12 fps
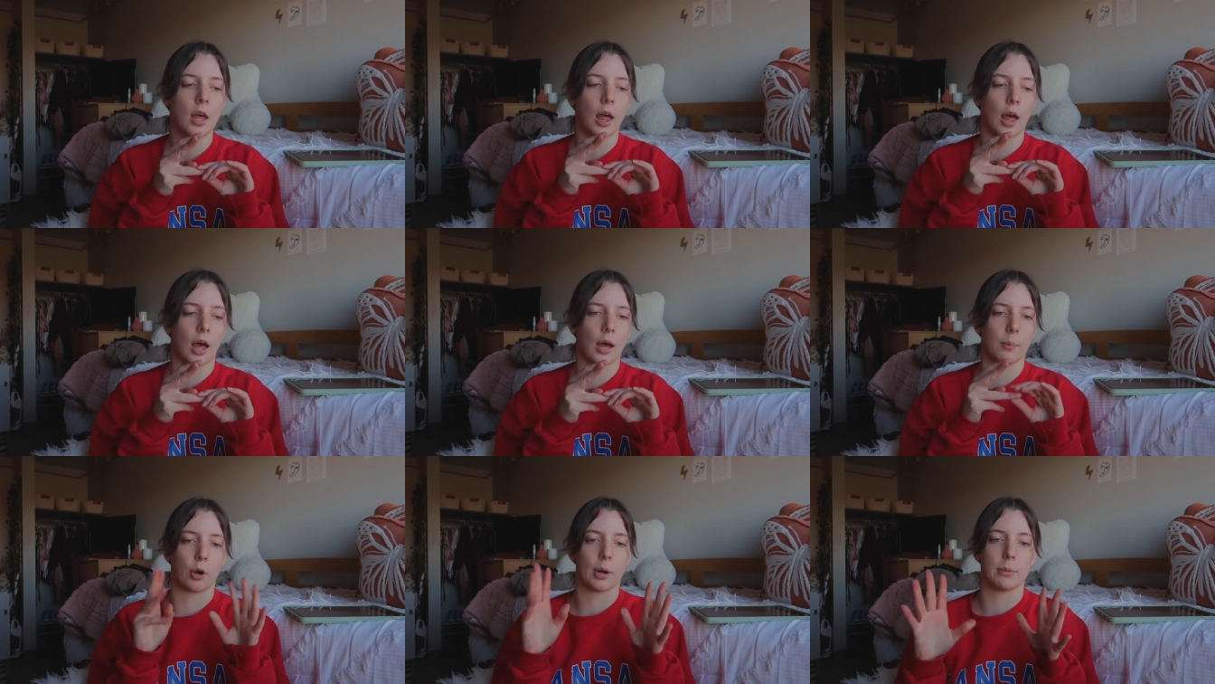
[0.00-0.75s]

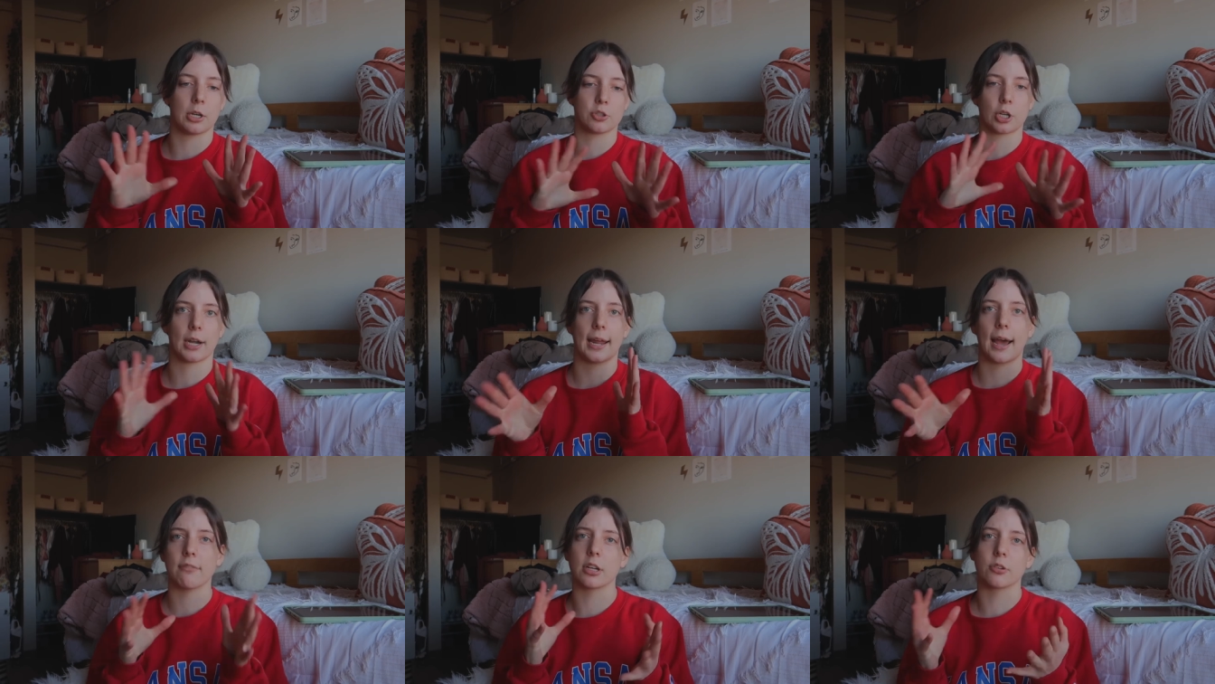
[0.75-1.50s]
um, or I'm going to try to
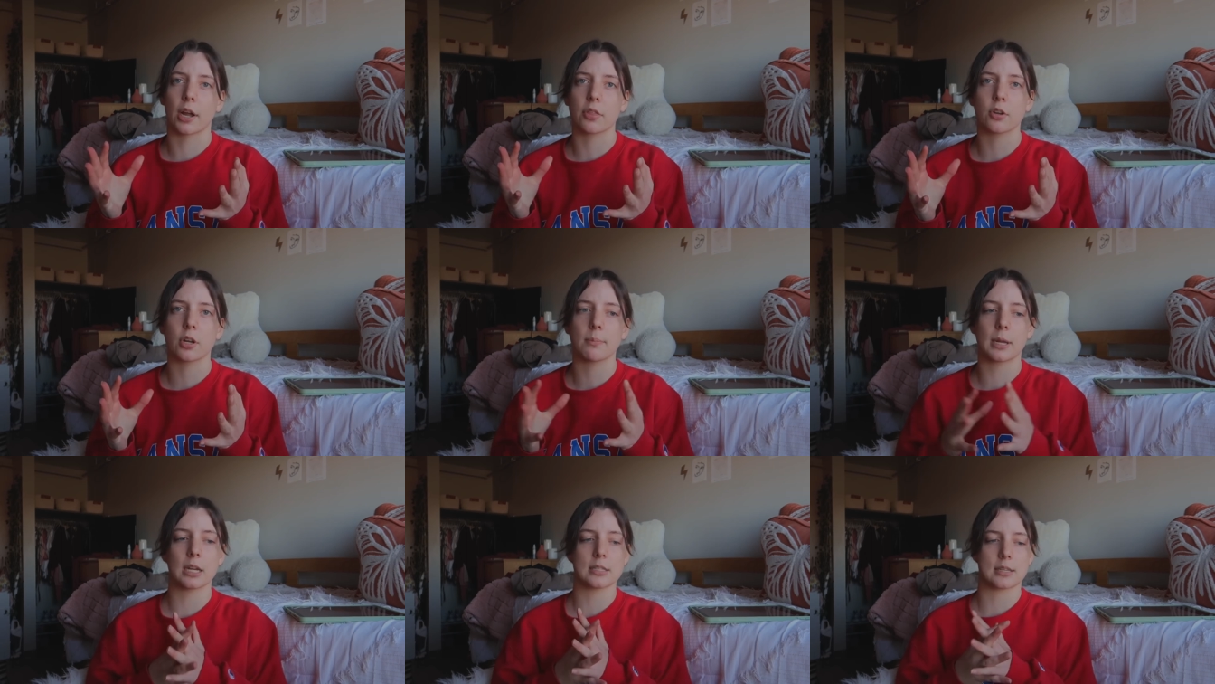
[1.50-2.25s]
have it around 30
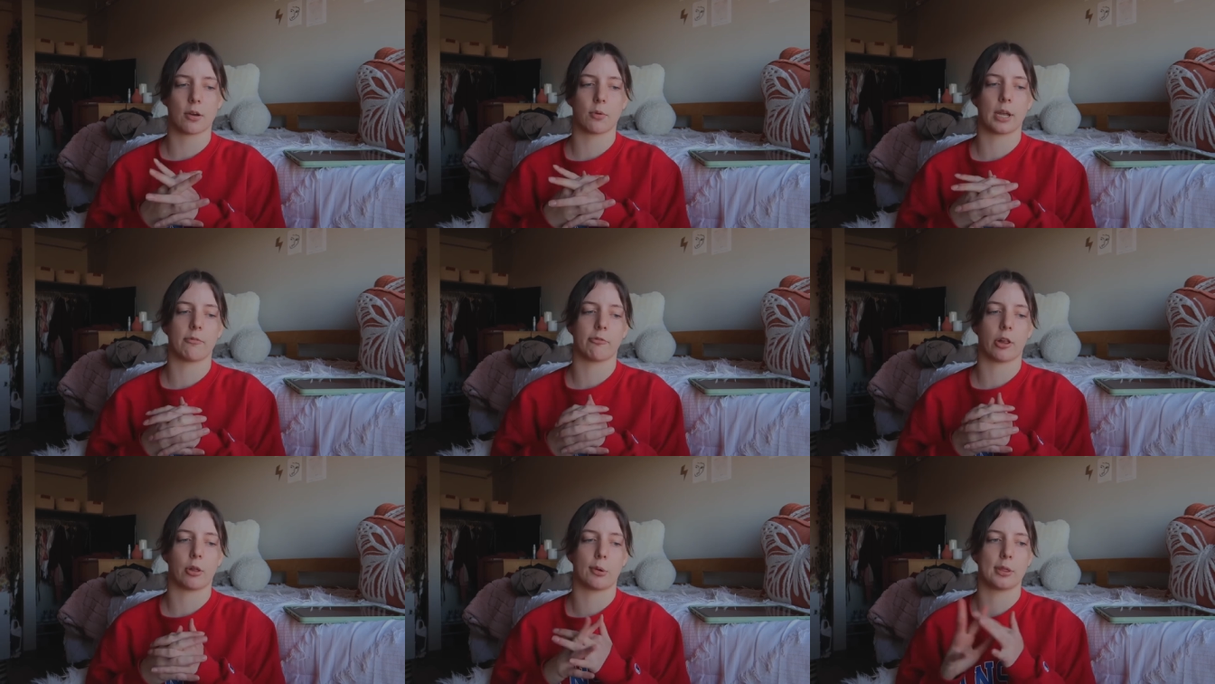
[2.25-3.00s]
minutes. That way I'm
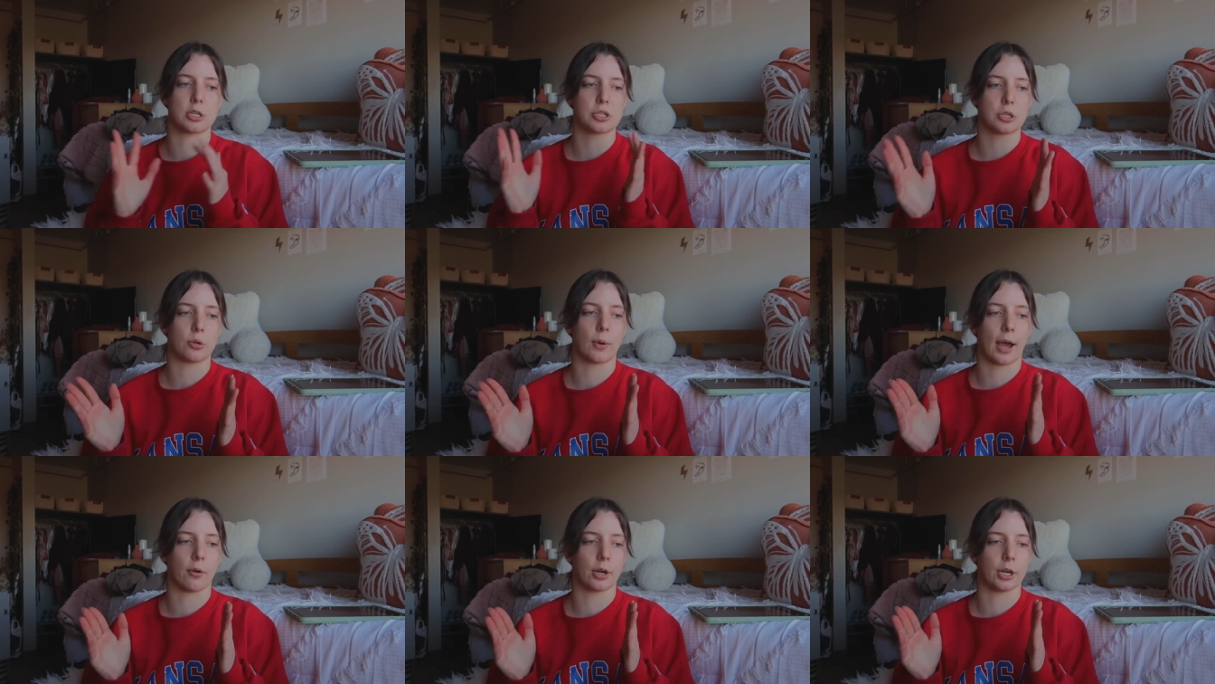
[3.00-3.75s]
following the two
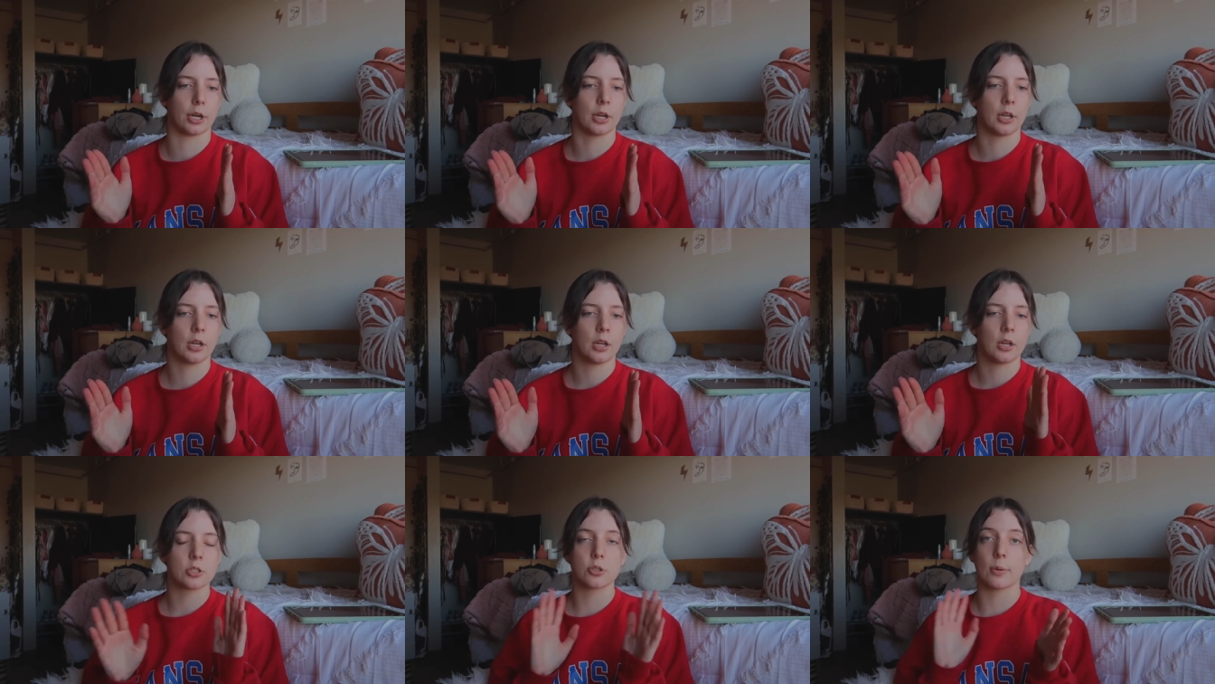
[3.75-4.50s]
hour,
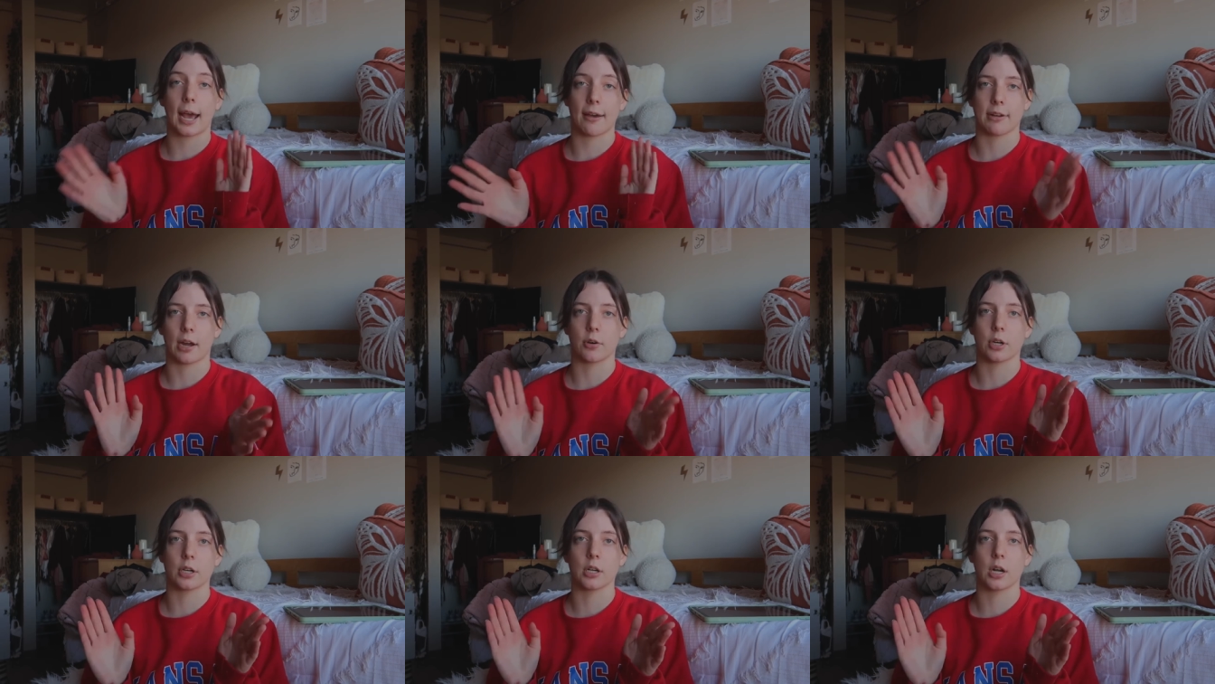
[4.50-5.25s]
two and a half
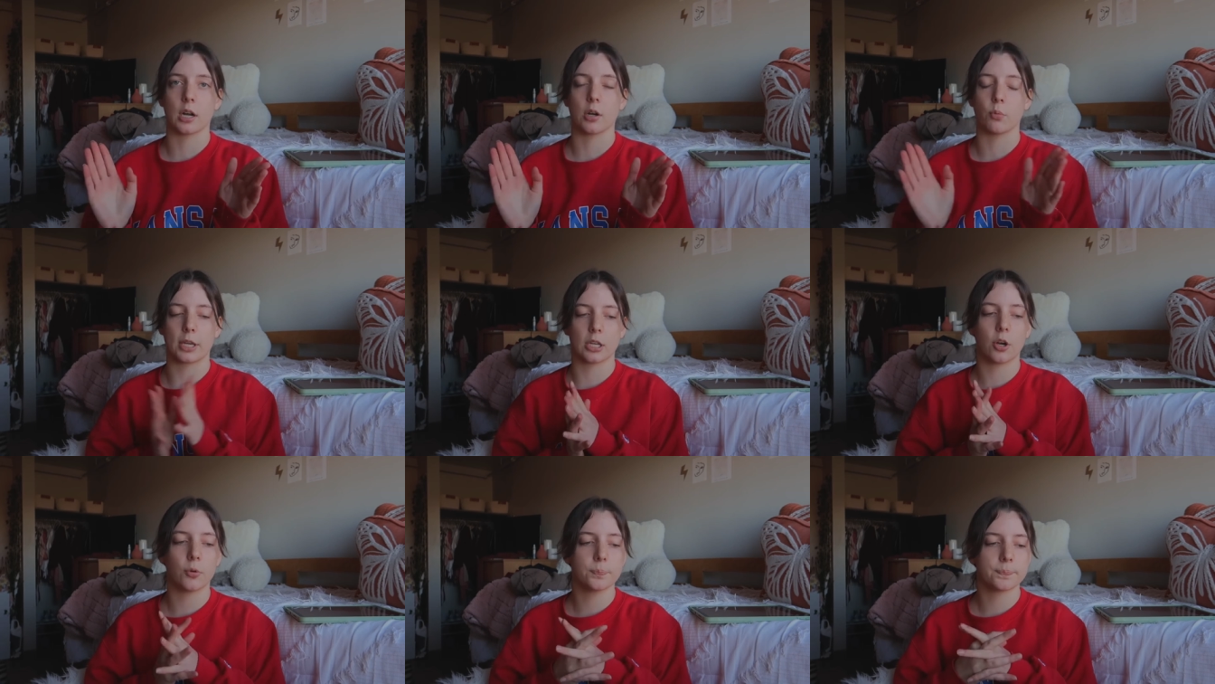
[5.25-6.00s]
hour uh,
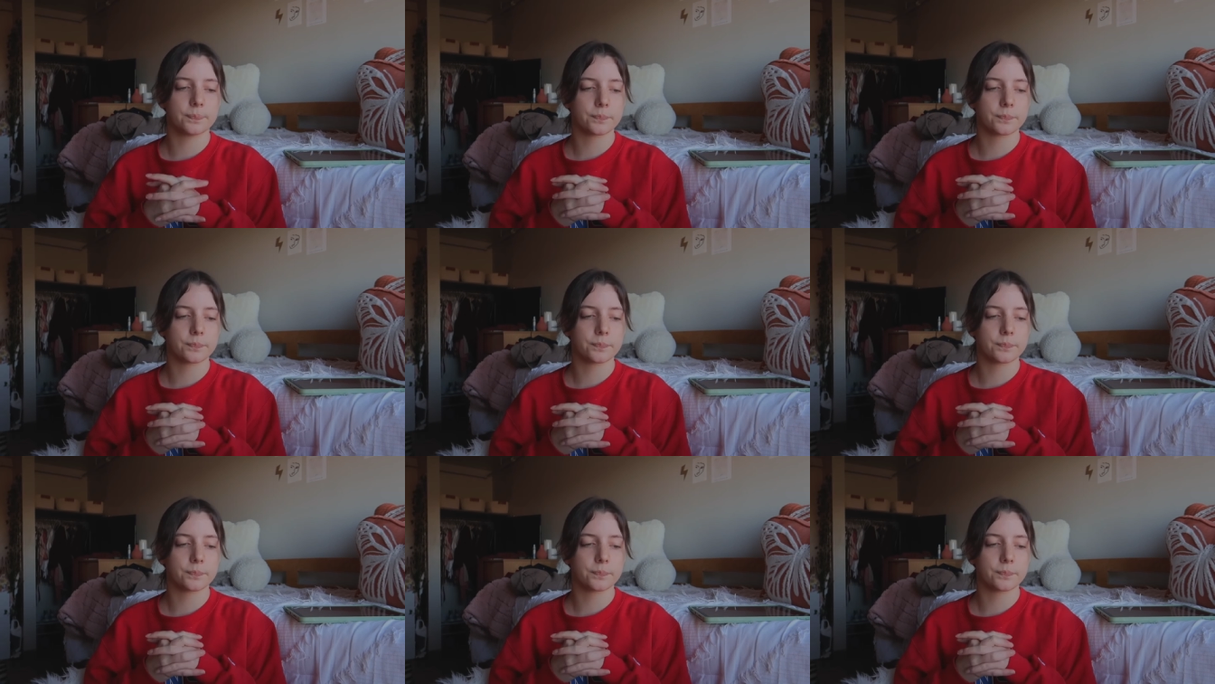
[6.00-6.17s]
window.